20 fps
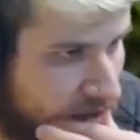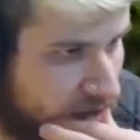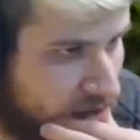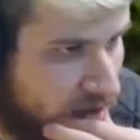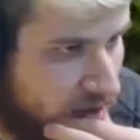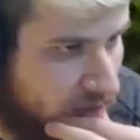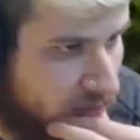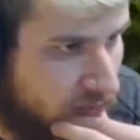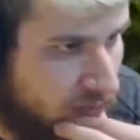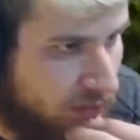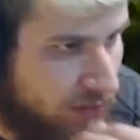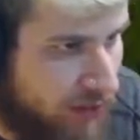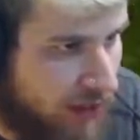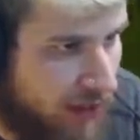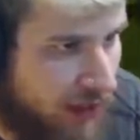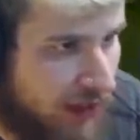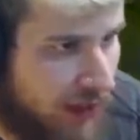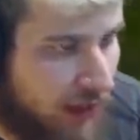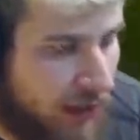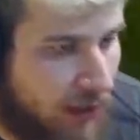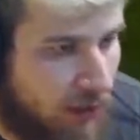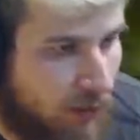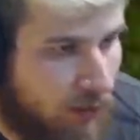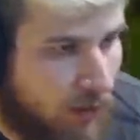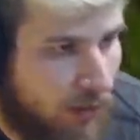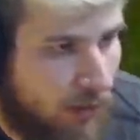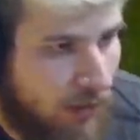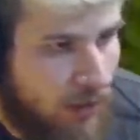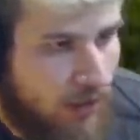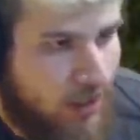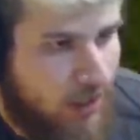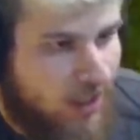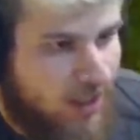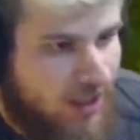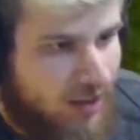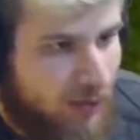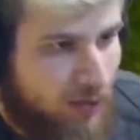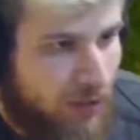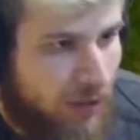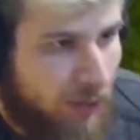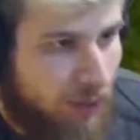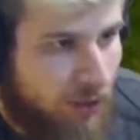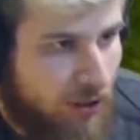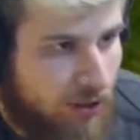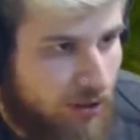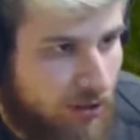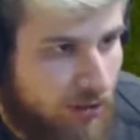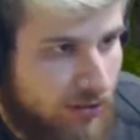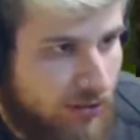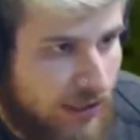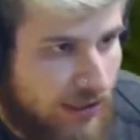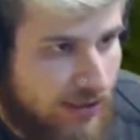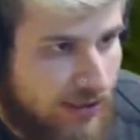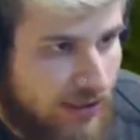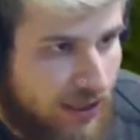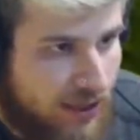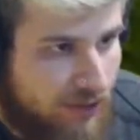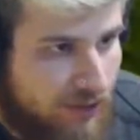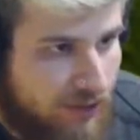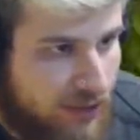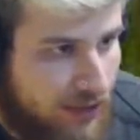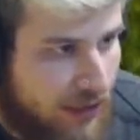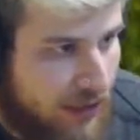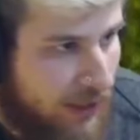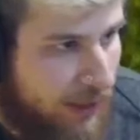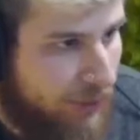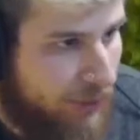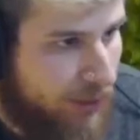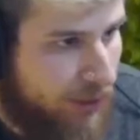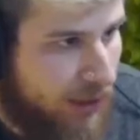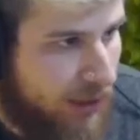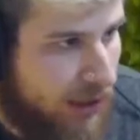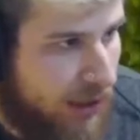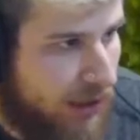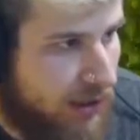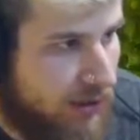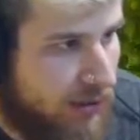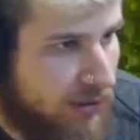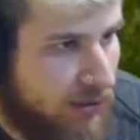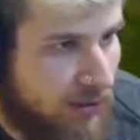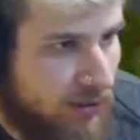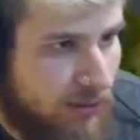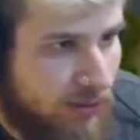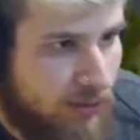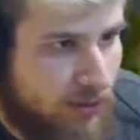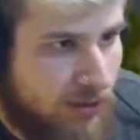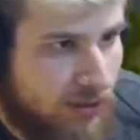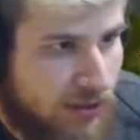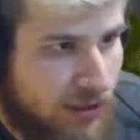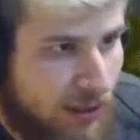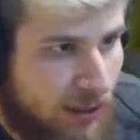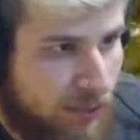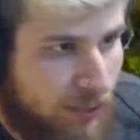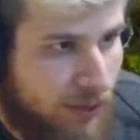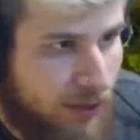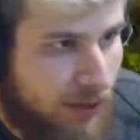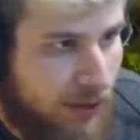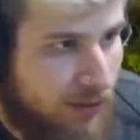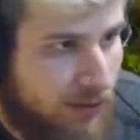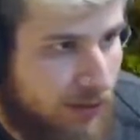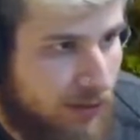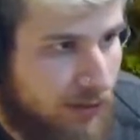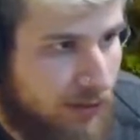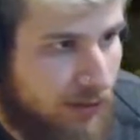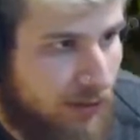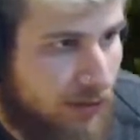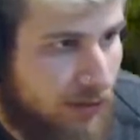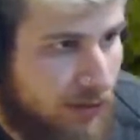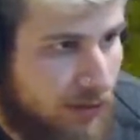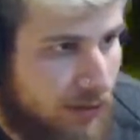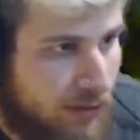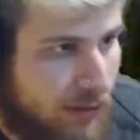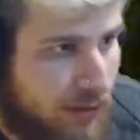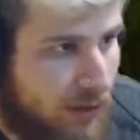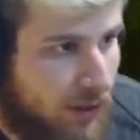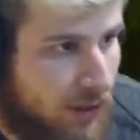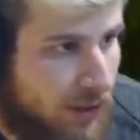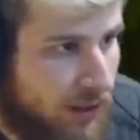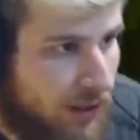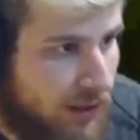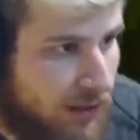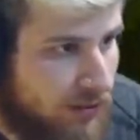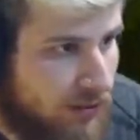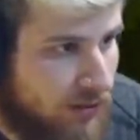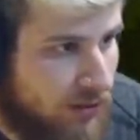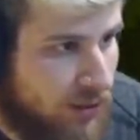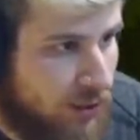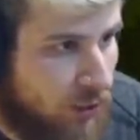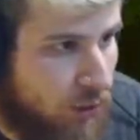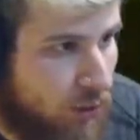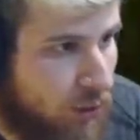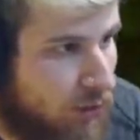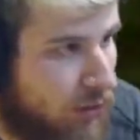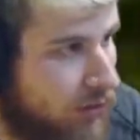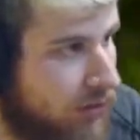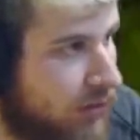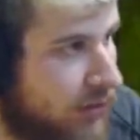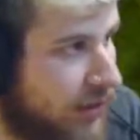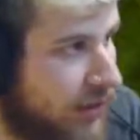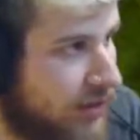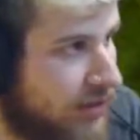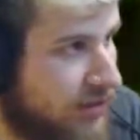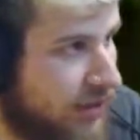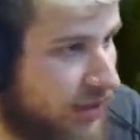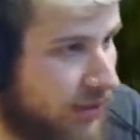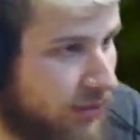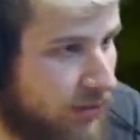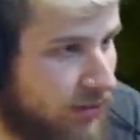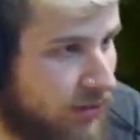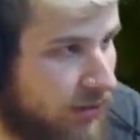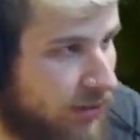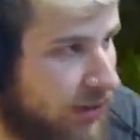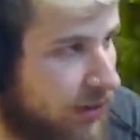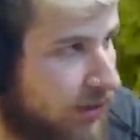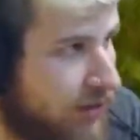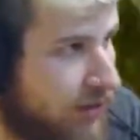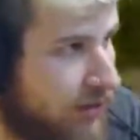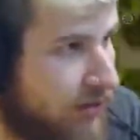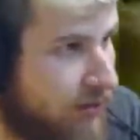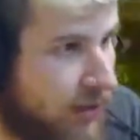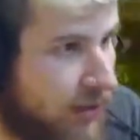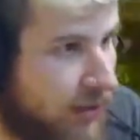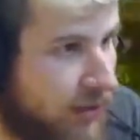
tin for now. What I want to do is outside of Keplon. Where's Keplon? I think there's coal. Yeah, it's like literally right